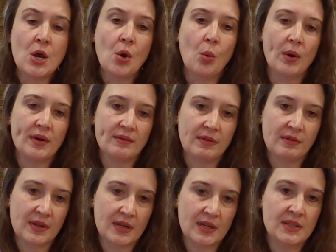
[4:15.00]
one of the
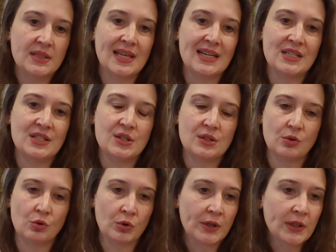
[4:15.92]
things that is
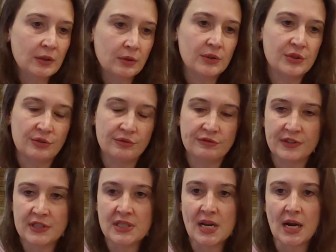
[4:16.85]
critical to
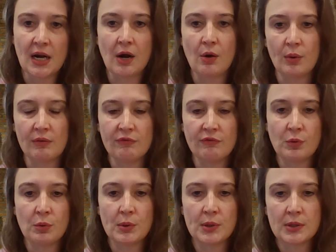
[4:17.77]
fintech going
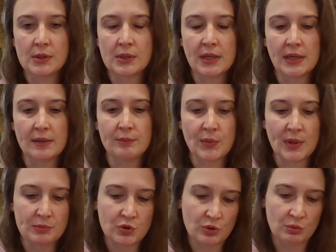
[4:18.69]
forward,
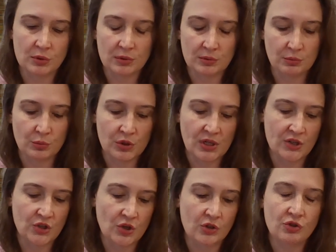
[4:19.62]
I'm sure we'll
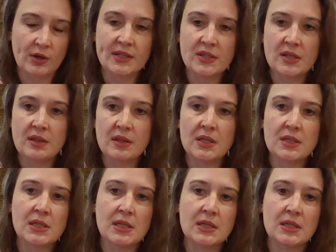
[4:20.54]
touch on trends and
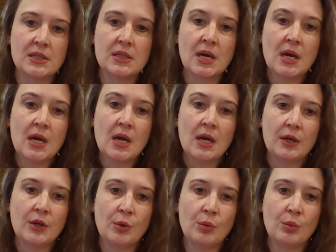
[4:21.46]
things, is
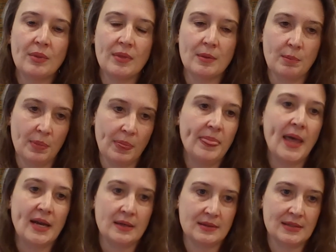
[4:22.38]

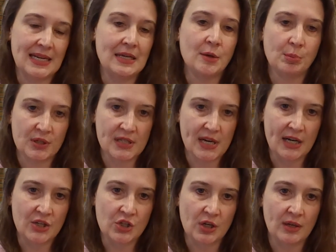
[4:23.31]
that data
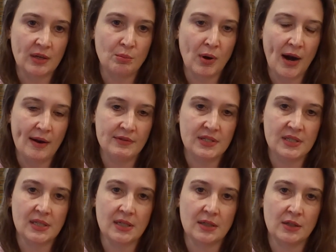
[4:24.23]
protection and
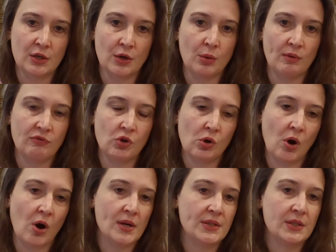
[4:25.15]
privacy,
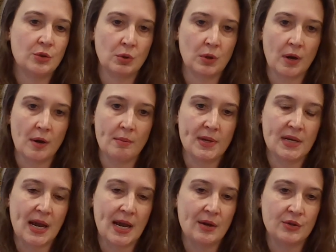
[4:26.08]
across Europe and
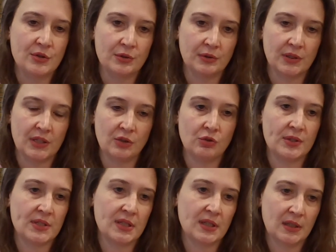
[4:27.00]
now certainly
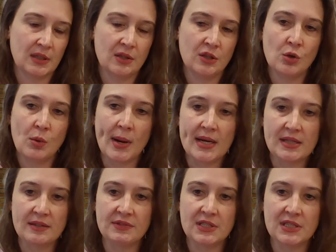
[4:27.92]
increasingly in the
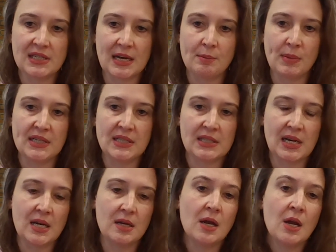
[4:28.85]
US, even state by
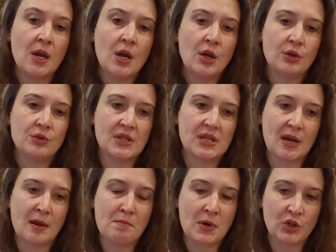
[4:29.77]
state, you
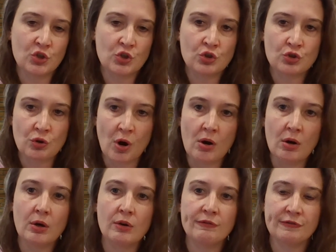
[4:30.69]
see a much
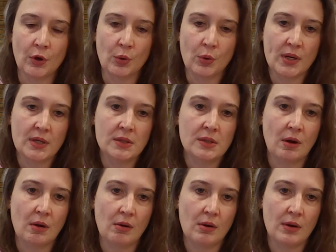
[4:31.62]
stronger focus
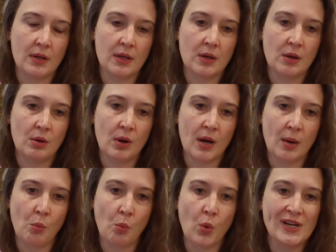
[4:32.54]
on
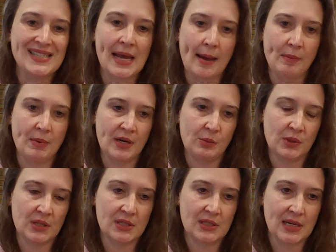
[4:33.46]
what's happening
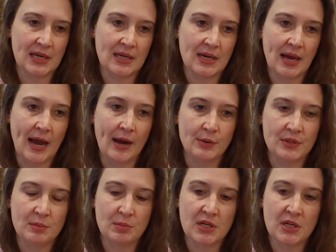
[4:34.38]
with this data, how is
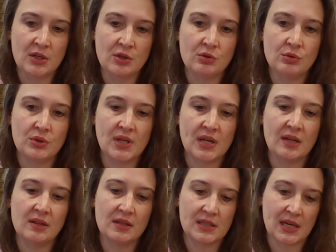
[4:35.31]
it being used. And
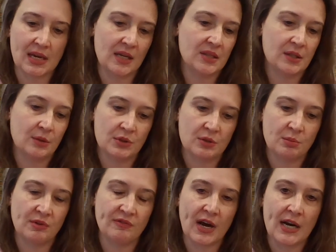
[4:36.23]
in this case, there was a
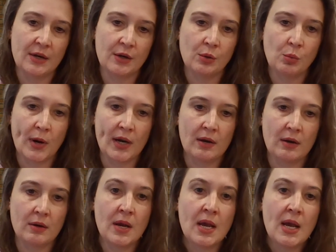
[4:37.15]
provider
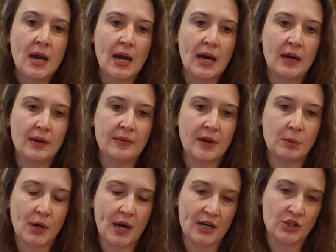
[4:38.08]
where they
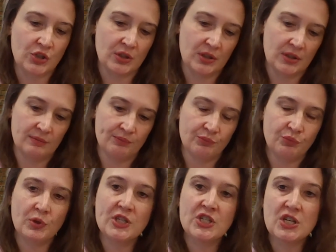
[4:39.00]
were actually
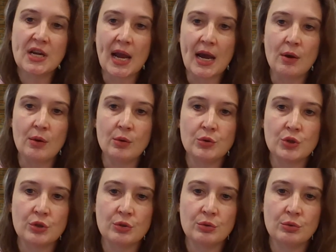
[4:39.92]
reaching out
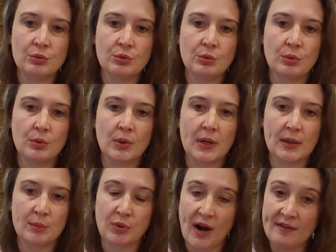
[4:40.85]
to
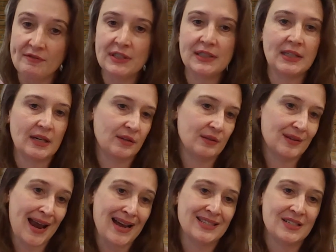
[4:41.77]
privately held,
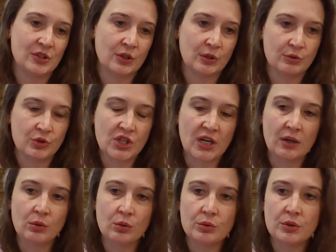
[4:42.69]
non-disclosed
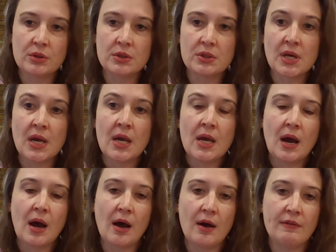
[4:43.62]
shareholders
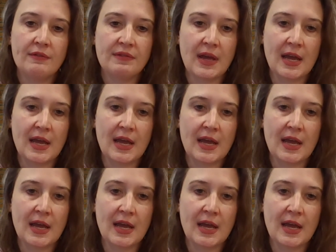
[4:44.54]
of